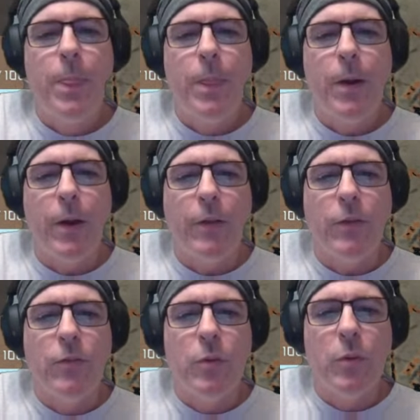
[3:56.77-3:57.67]
right, those
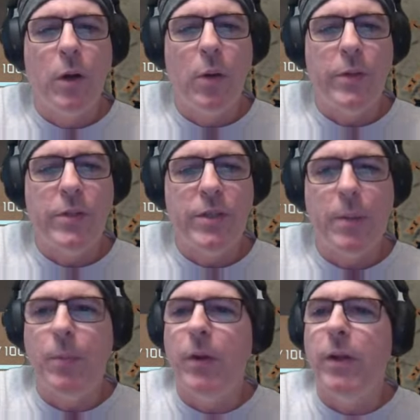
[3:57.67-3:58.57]
two are always
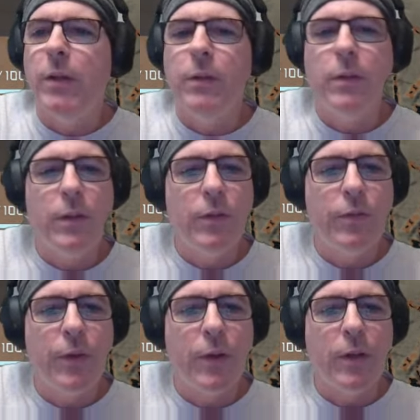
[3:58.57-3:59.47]
separate. That's
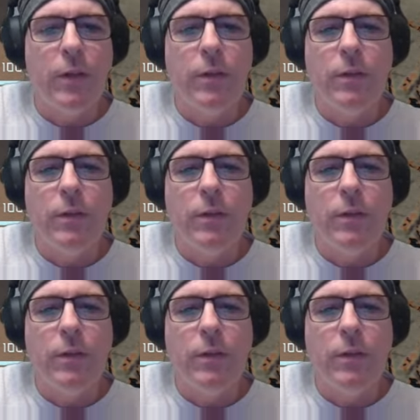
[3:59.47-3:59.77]
fine.